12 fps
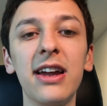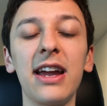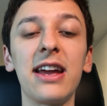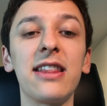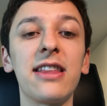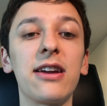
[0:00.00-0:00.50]

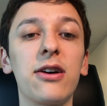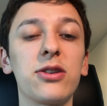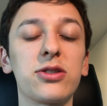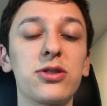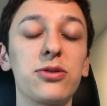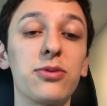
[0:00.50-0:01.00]
And they
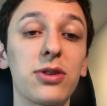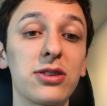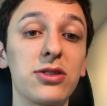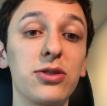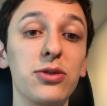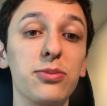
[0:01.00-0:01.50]
also work
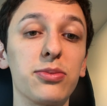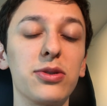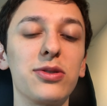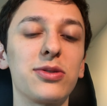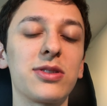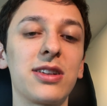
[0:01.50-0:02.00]
to
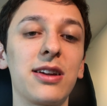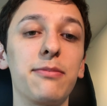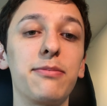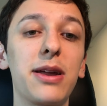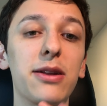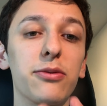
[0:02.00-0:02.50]
produce a
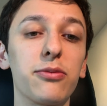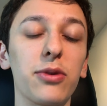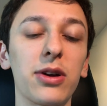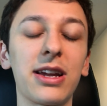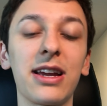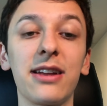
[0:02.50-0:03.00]
better
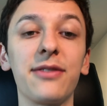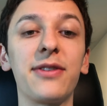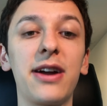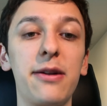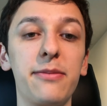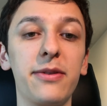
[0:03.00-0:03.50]
working
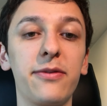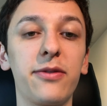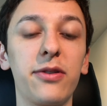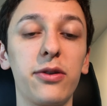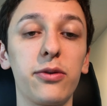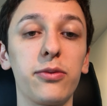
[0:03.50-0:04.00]
environment
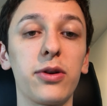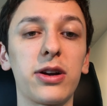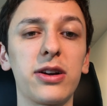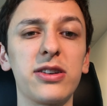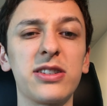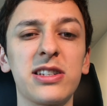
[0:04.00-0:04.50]
for their
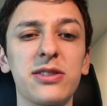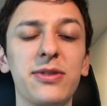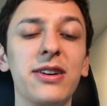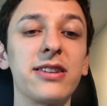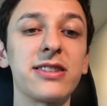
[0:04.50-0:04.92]
workers, as well